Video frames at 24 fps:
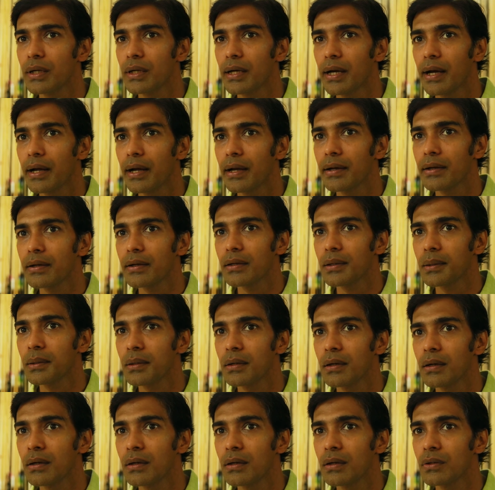And
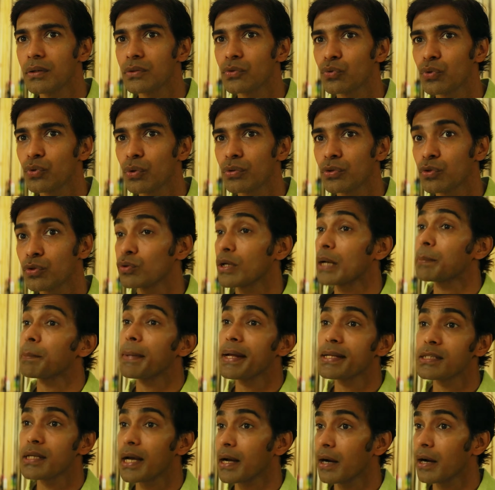so that
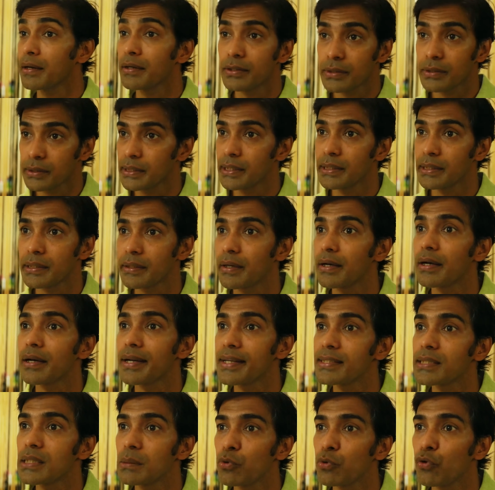means I can't theatrically
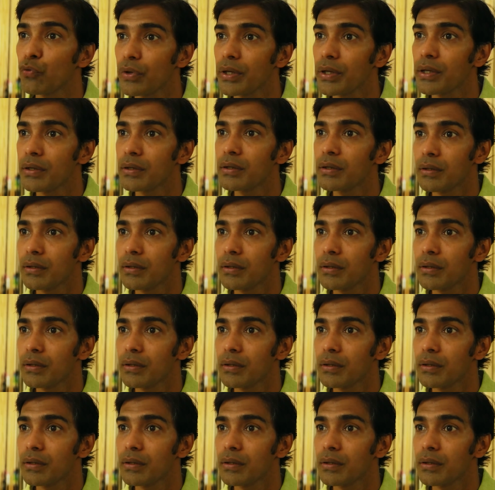release the movie.